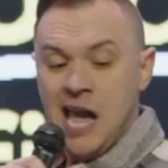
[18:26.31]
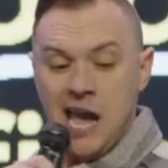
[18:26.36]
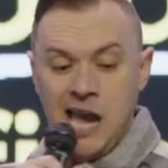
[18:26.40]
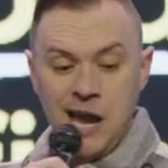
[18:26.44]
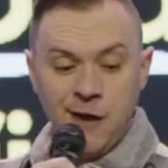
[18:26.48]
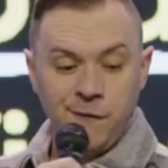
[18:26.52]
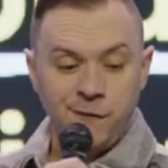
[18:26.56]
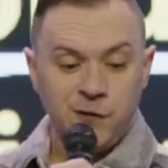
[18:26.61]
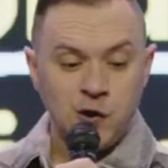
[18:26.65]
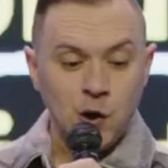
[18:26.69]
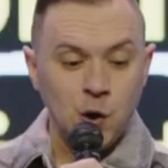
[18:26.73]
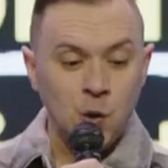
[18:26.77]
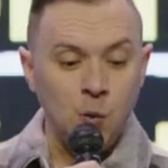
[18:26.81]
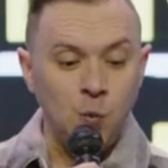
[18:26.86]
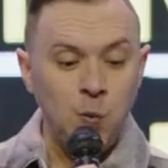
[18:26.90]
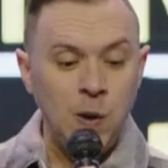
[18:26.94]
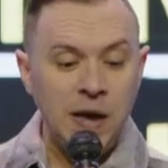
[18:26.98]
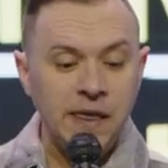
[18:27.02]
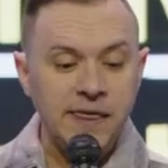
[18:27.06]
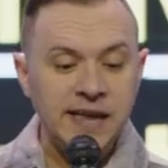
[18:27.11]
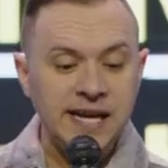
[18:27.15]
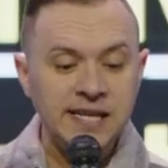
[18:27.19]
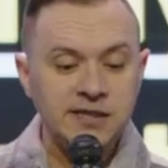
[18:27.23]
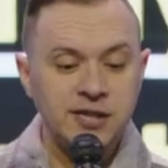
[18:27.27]
If you're
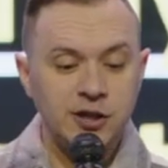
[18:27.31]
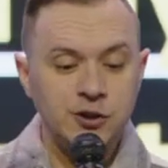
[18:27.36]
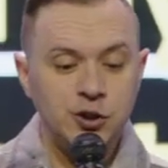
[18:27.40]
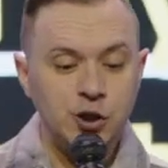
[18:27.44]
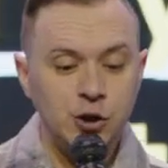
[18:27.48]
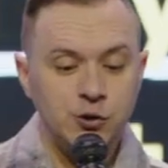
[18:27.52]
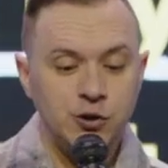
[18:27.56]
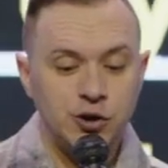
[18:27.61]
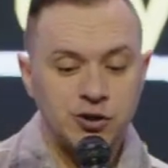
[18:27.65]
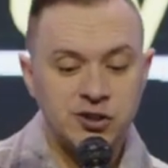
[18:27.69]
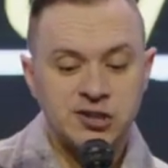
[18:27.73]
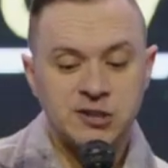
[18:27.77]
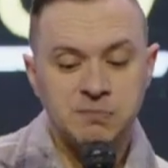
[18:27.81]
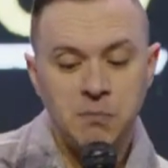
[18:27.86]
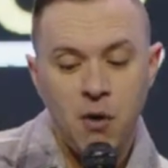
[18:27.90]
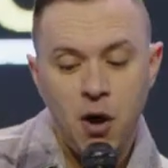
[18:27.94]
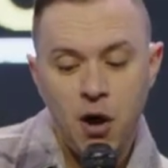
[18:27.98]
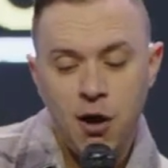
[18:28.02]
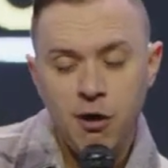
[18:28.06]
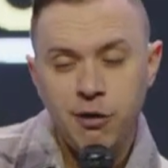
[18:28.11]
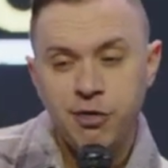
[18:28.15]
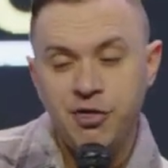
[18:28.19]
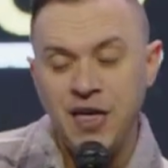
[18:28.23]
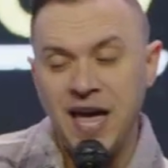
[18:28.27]
willing to do the
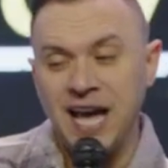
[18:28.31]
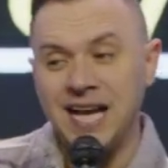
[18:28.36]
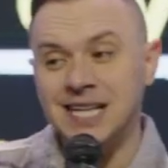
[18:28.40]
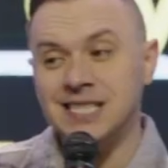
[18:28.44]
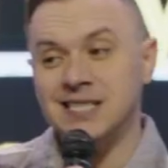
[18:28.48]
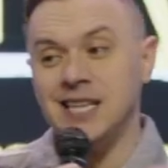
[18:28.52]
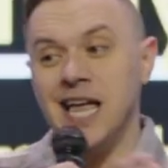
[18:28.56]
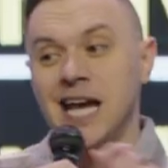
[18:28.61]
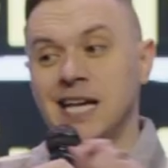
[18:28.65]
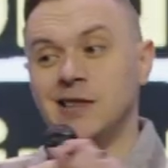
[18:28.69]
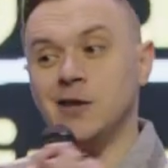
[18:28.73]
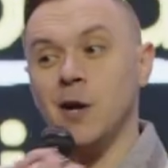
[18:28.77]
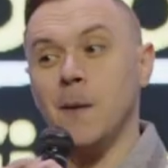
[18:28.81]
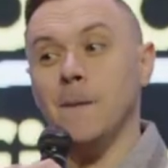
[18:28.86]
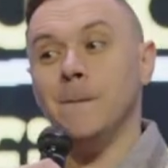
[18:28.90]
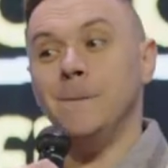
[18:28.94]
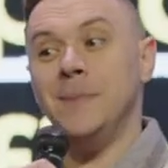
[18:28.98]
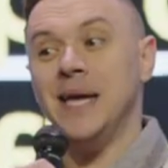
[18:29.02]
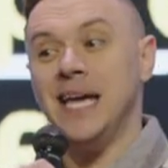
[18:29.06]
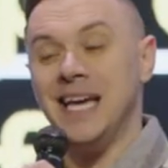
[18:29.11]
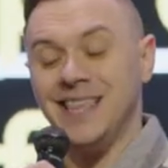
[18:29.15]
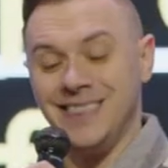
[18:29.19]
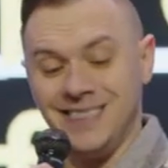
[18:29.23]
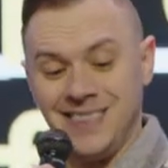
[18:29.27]
small things like they're
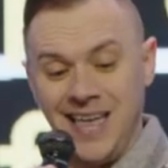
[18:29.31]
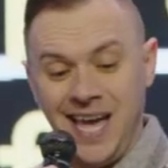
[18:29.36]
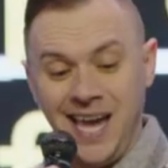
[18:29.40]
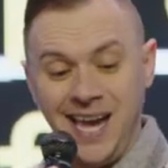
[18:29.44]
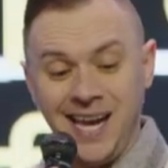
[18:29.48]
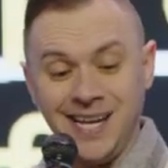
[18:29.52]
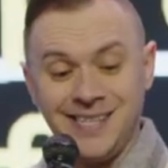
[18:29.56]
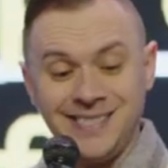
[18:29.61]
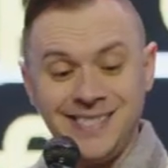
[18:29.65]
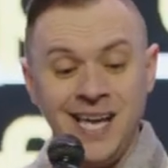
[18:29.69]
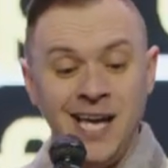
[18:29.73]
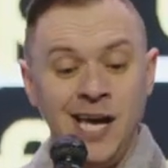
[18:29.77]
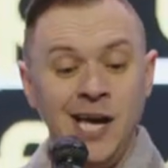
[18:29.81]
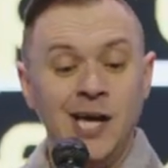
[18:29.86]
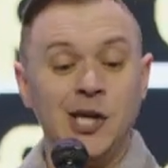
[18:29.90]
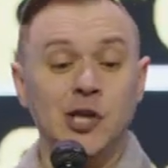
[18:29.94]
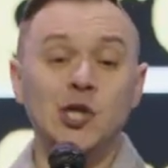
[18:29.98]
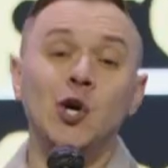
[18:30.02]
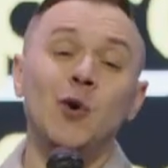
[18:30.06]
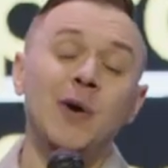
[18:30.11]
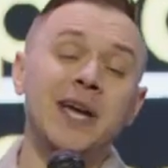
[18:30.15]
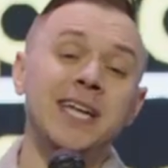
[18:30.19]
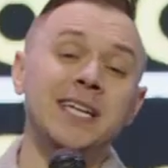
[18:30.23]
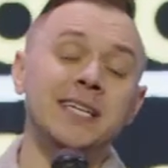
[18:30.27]
big things,
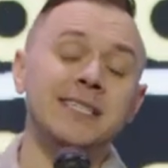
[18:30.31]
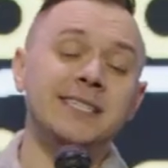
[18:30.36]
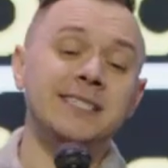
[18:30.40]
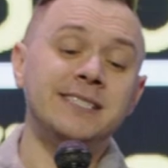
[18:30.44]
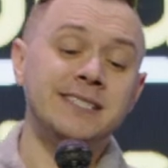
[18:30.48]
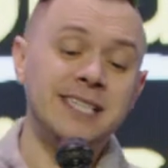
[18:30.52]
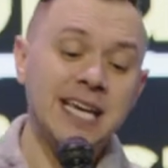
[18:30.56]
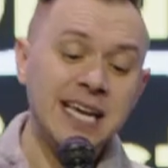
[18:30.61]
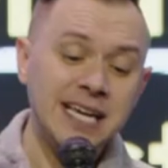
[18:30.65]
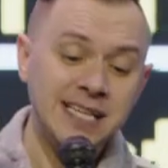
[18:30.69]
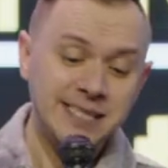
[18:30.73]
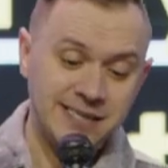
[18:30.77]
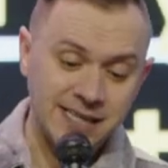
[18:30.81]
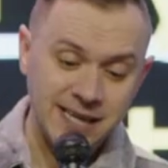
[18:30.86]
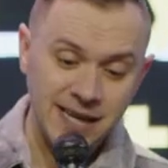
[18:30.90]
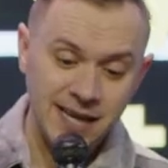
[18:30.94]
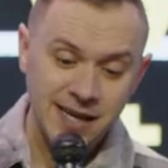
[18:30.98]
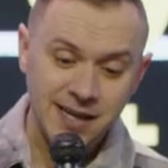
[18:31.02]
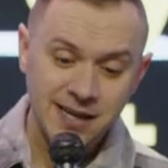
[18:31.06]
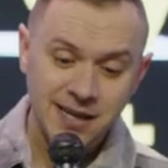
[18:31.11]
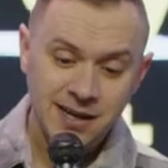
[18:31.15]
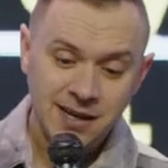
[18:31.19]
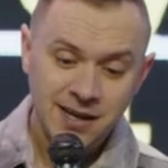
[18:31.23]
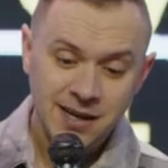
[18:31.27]
you'll hit a
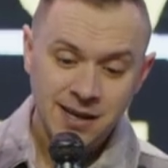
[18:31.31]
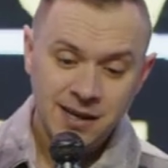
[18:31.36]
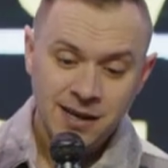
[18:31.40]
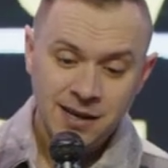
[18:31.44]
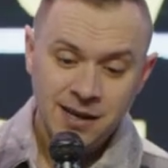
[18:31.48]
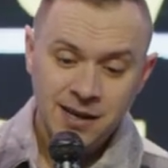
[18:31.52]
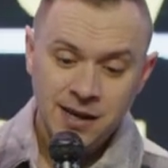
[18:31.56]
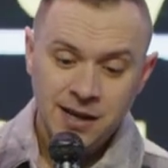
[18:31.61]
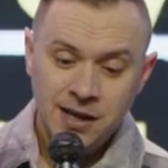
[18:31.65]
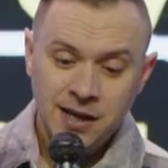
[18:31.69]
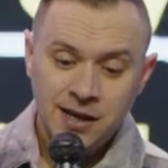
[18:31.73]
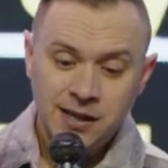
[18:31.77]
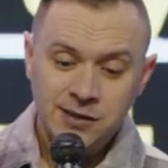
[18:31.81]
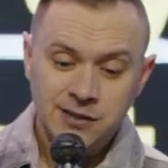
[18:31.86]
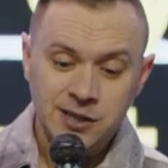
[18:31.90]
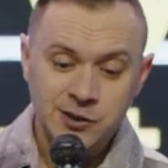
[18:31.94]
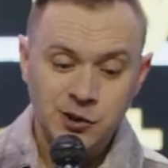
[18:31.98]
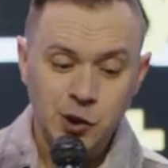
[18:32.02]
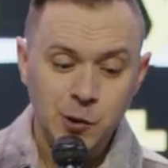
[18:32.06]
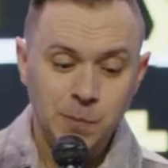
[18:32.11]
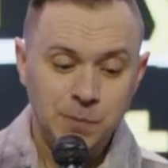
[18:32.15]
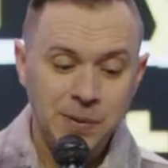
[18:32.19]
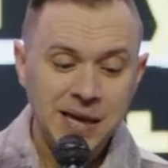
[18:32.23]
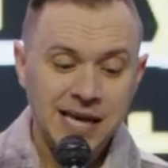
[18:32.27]
season to
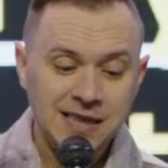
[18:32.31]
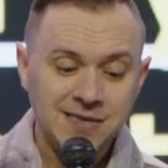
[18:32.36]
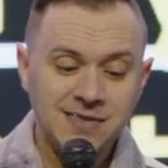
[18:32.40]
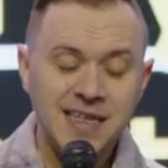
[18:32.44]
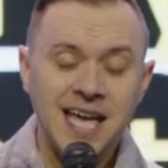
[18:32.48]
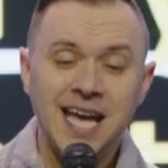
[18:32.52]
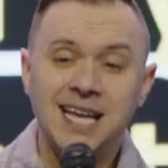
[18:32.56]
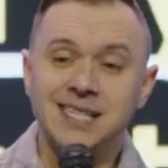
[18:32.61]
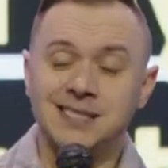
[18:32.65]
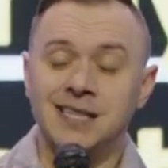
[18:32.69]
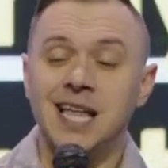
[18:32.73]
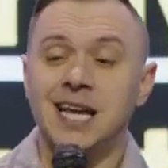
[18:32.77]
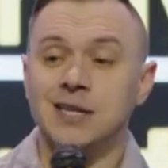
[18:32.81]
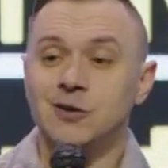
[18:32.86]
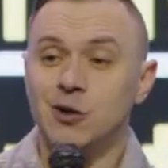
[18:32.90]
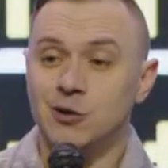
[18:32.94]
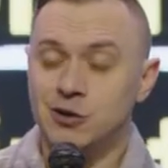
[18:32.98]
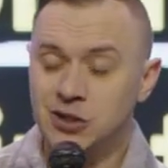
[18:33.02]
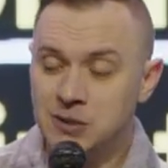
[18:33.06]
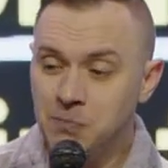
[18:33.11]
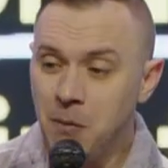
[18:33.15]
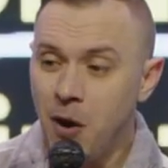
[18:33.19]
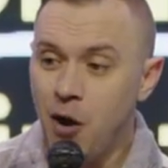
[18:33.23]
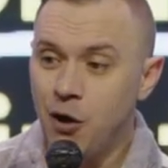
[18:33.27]
do big things like
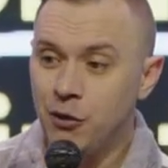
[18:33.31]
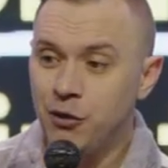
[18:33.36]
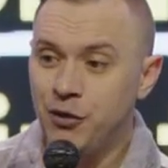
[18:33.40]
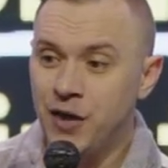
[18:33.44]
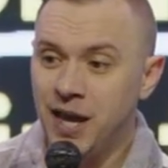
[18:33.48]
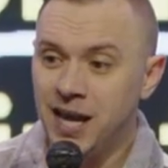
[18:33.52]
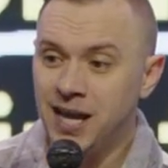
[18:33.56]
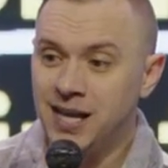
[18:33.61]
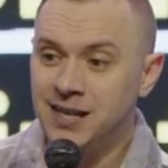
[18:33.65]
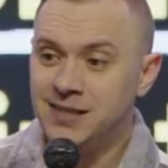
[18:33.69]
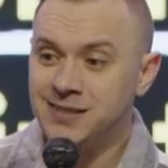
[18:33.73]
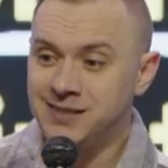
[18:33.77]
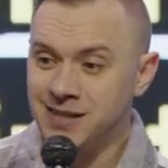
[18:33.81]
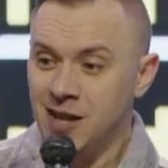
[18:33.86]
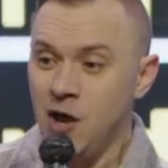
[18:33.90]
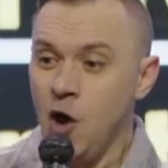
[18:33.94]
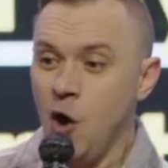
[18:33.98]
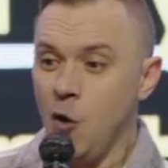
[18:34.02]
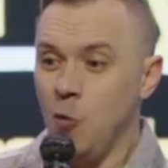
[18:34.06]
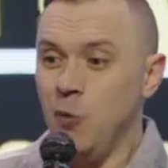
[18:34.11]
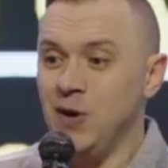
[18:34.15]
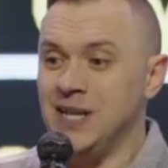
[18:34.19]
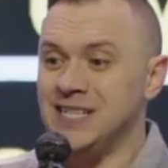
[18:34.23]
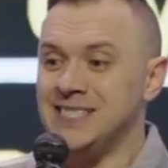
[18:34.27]
they're small things.
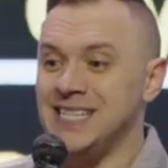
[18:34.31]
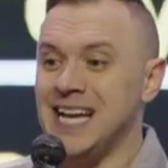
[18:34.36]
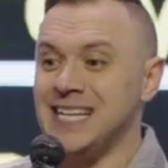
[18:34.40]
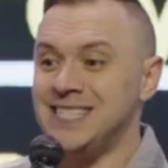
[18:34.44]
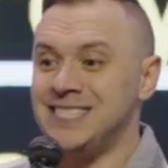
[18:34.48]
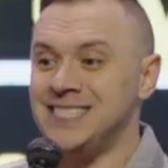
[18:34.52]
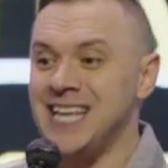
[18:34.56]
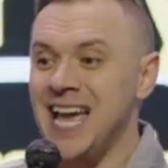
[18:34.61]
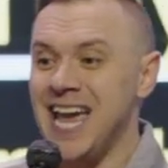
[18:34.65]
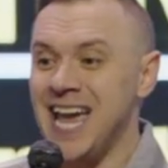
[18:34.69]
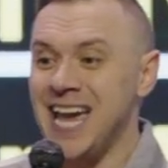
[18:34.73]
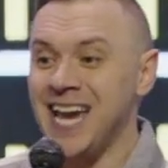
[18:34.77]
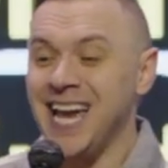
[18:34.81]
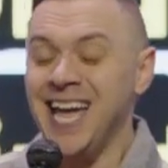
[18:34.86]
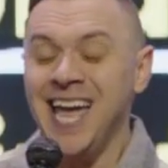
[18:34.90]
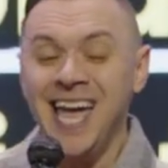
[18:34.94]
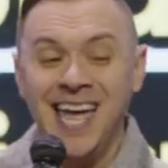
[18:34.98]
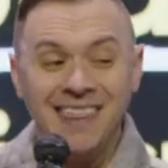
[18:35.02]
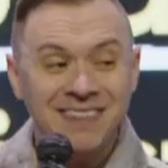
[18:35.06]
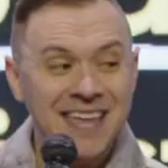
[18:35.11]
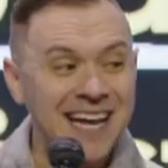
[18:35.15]
What is that saying?